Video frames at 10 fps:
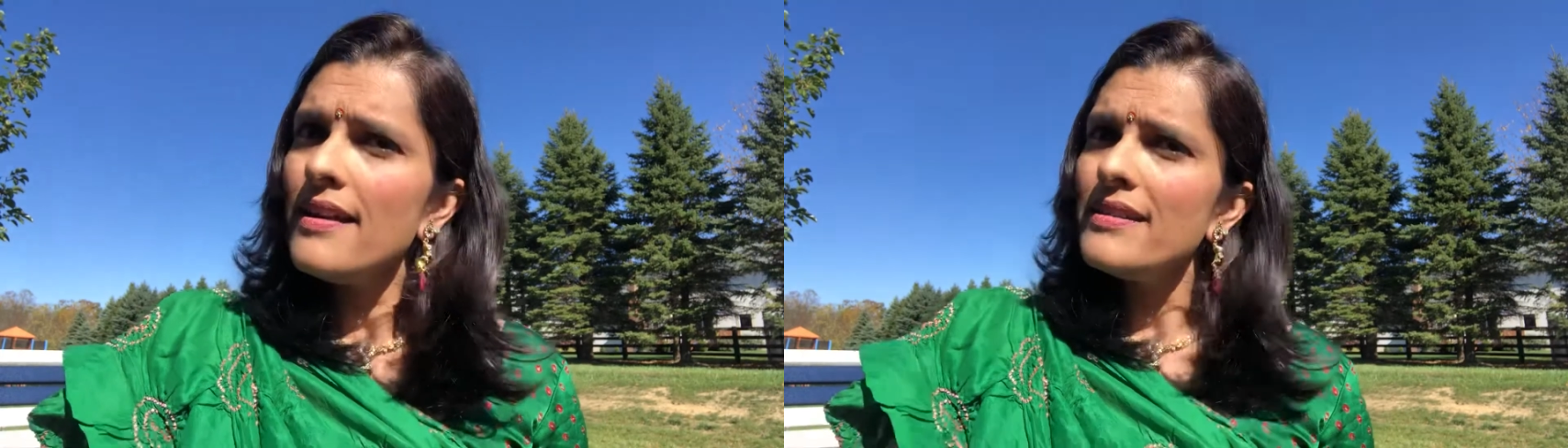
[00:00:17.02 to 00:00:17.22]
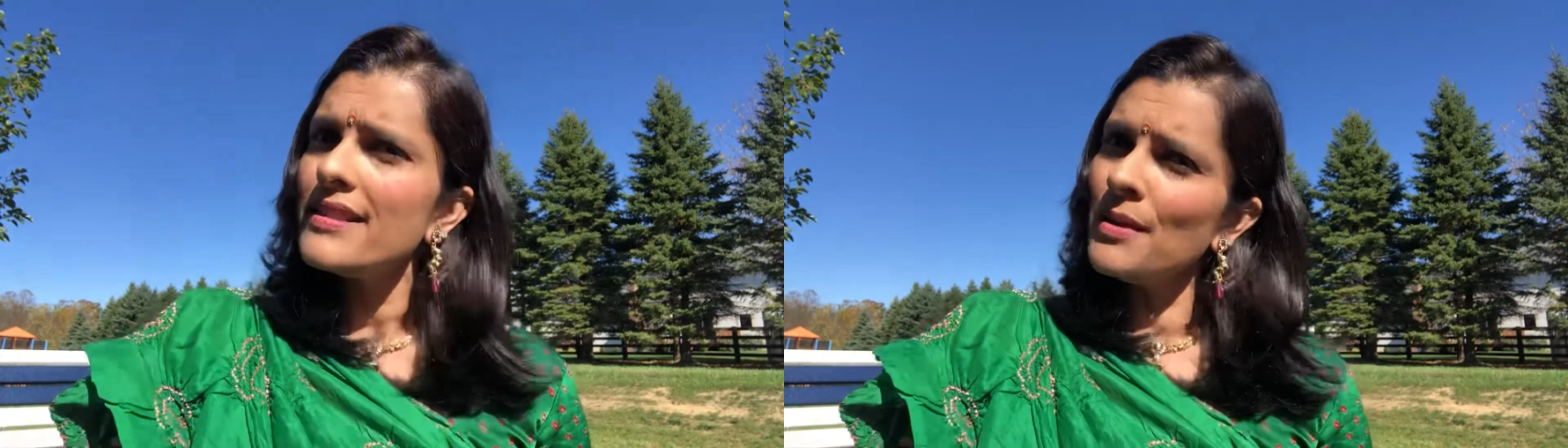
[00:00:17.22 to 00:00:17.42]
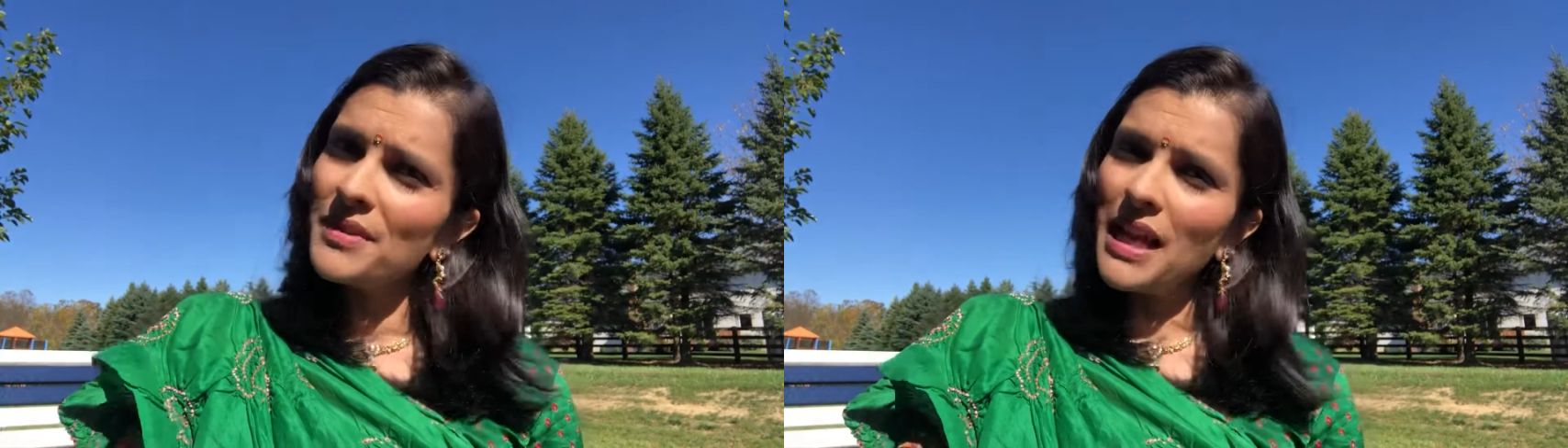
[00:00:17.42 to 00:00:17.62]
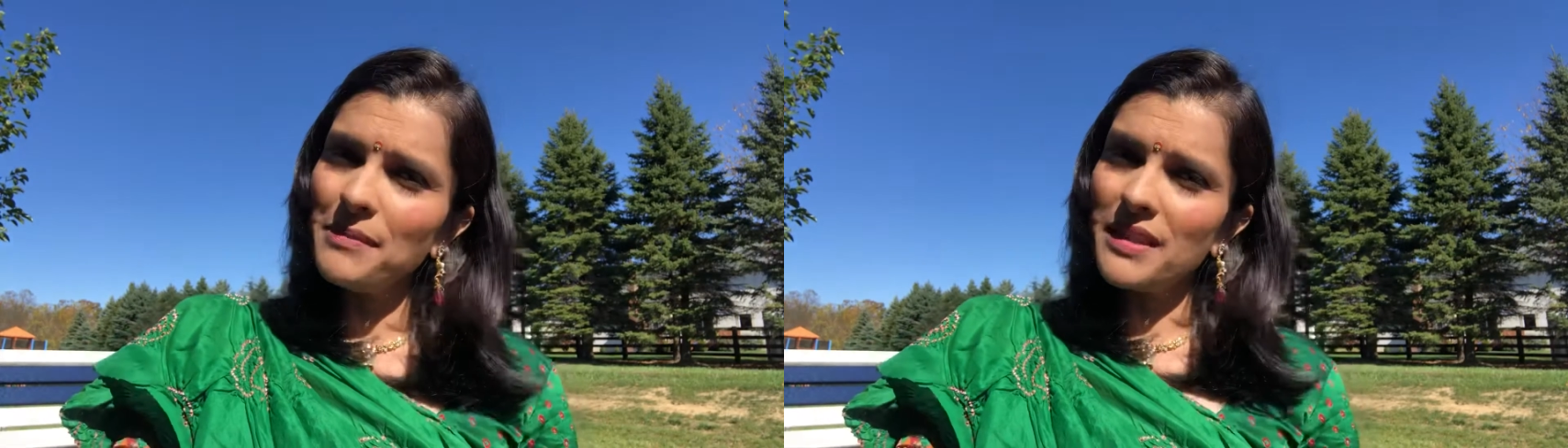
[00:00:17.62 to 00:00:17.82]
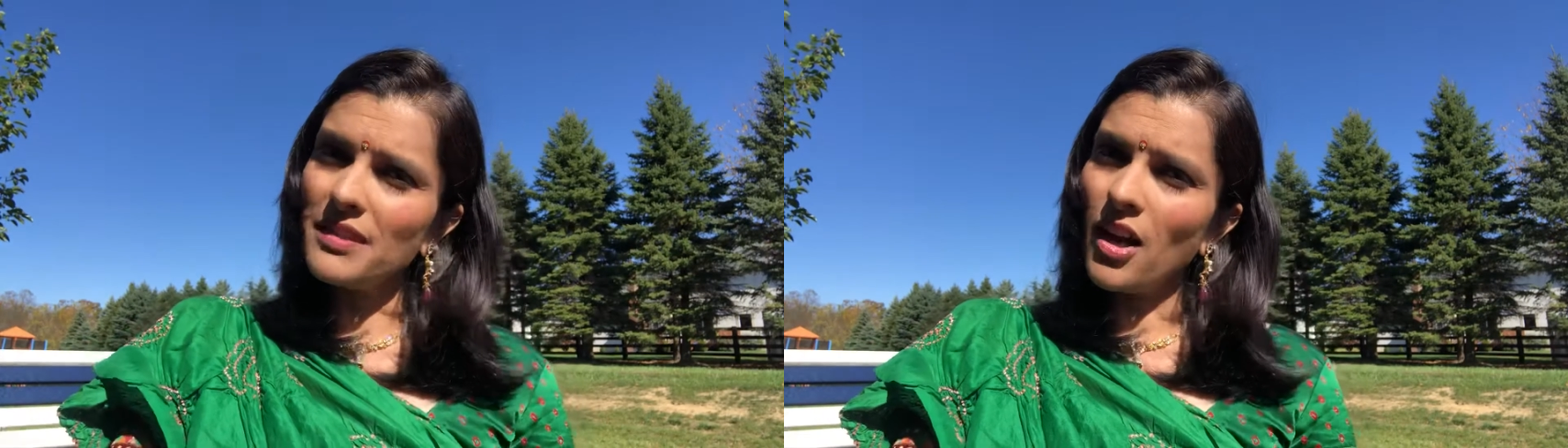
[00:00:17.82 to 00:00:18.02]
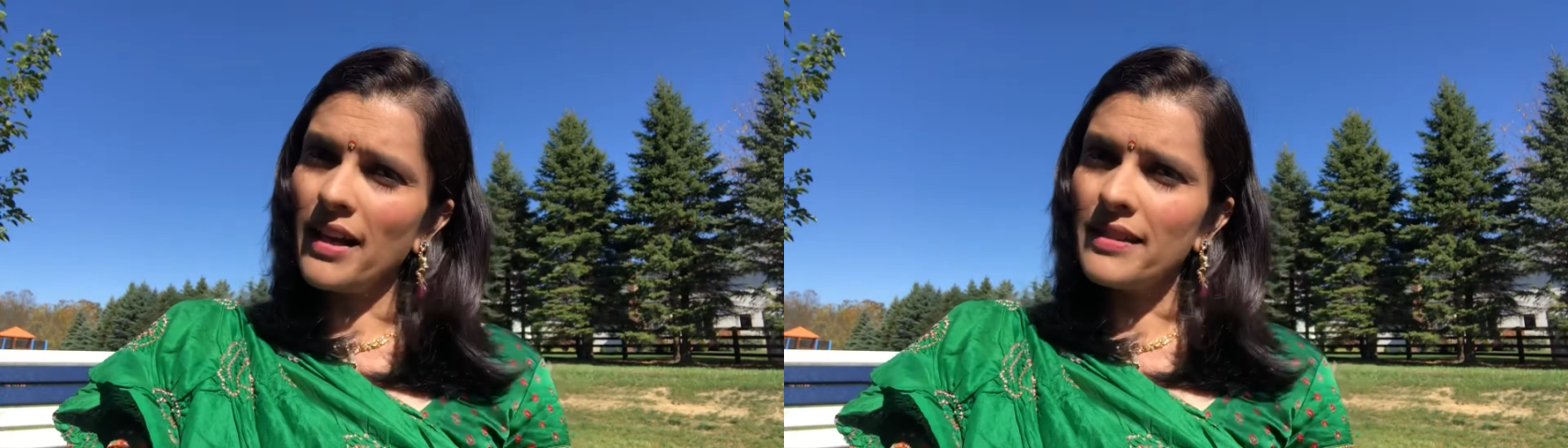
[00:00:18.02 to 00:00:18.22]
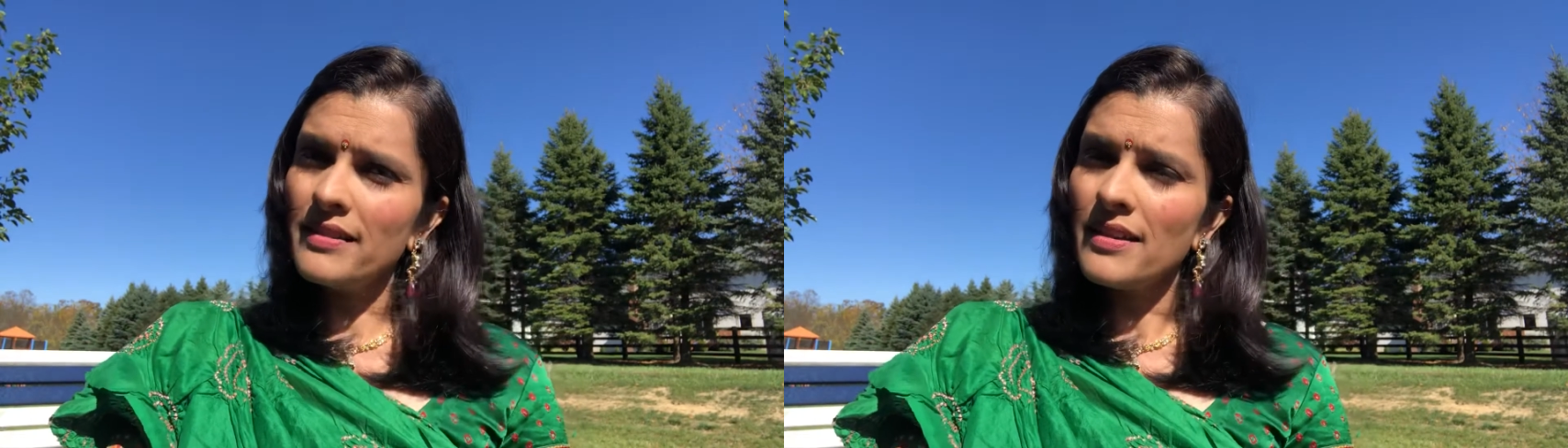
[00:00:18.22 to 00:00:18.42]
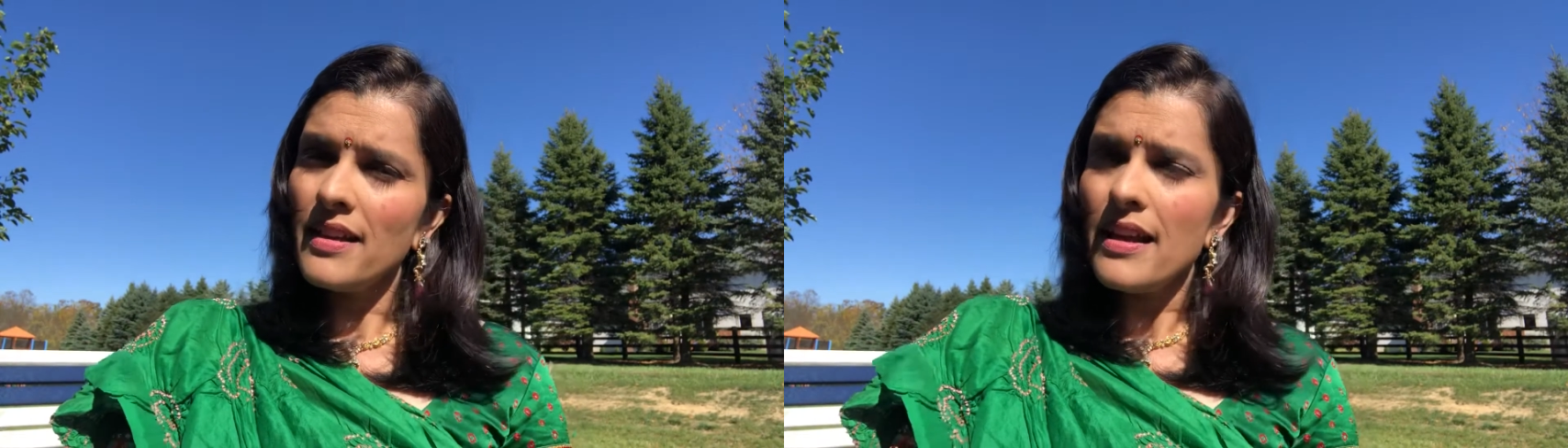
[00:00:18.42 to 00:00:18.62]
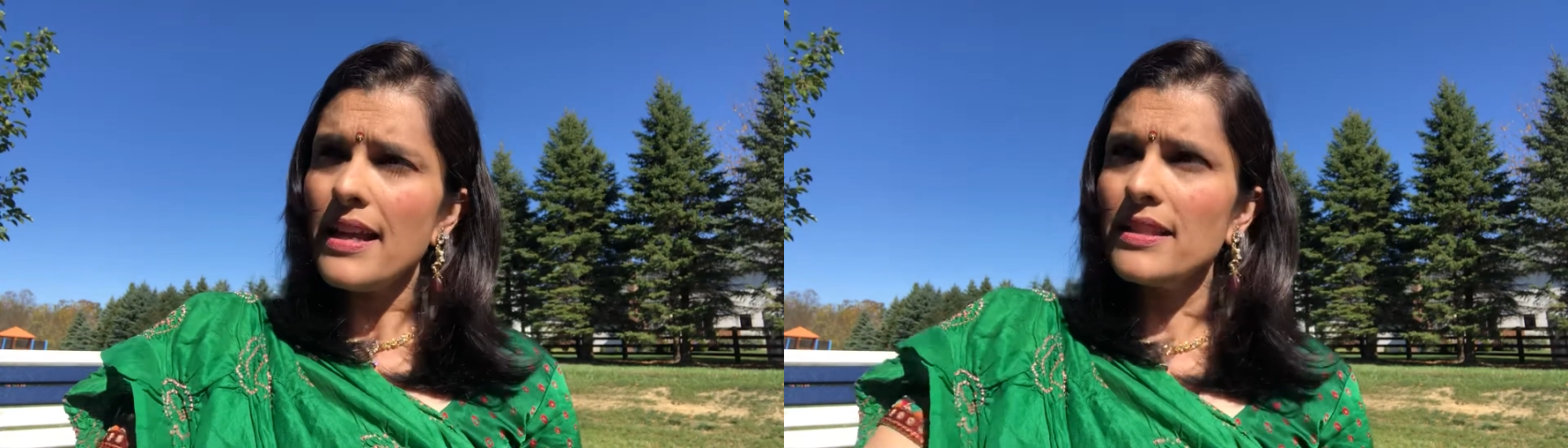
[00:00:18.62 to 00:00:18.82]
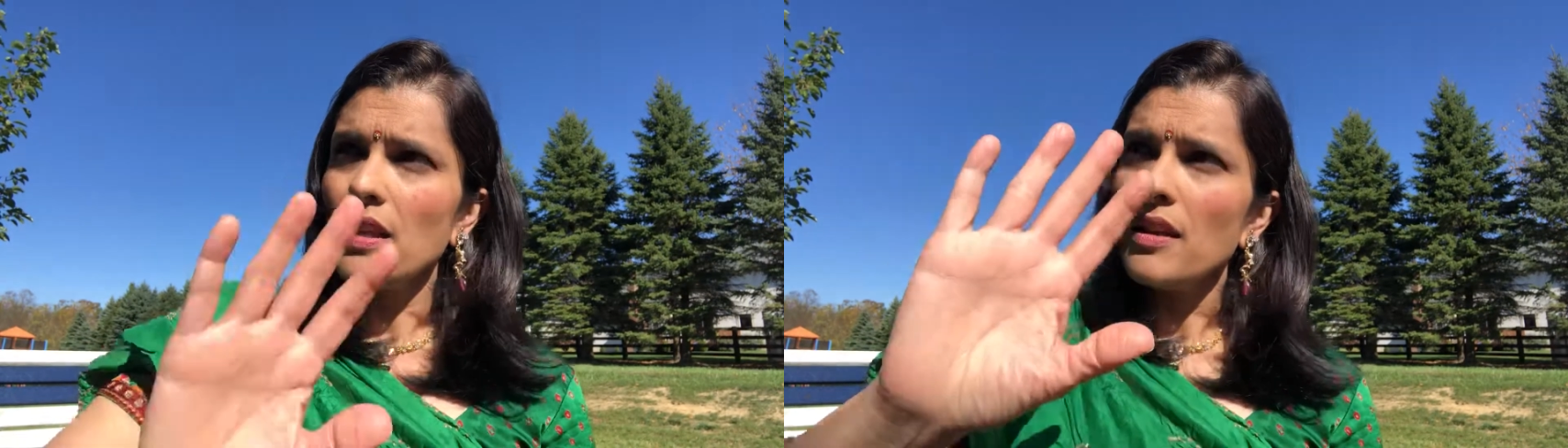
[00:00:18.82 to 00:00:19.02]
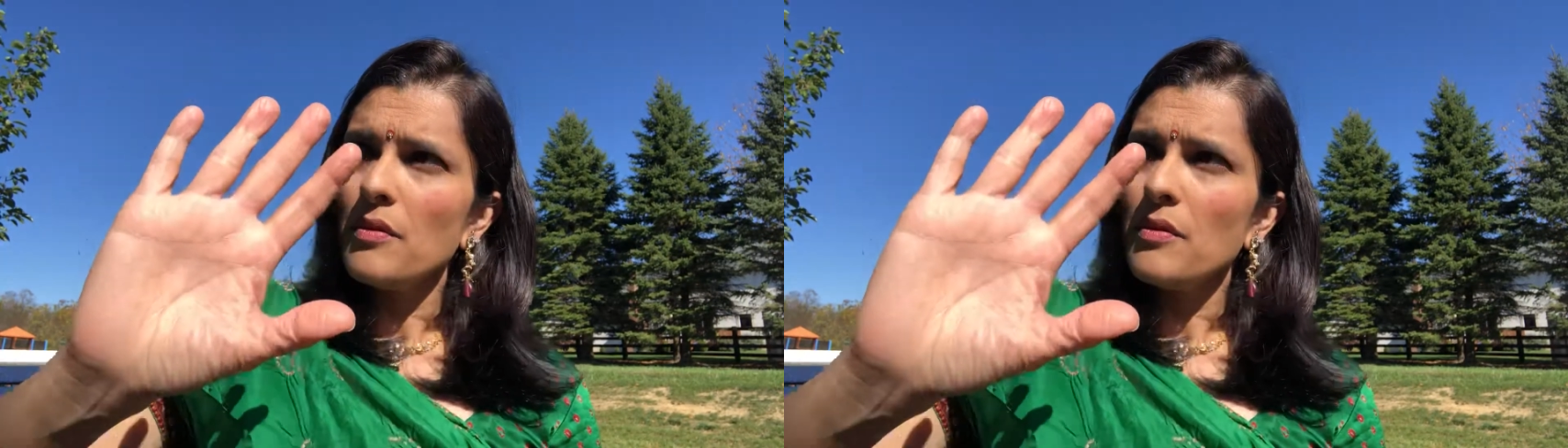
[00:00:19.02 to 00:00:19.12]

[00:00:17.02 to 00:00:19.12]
Sometimes this goddess is